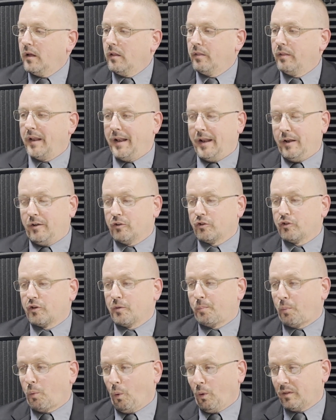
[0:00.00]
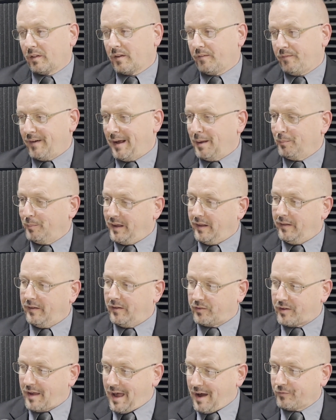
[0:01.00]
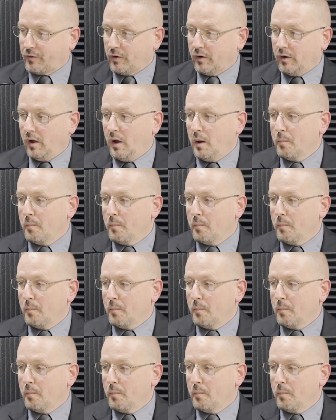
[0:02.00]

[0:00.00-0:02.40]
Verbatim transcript: They need to support the family in this effort,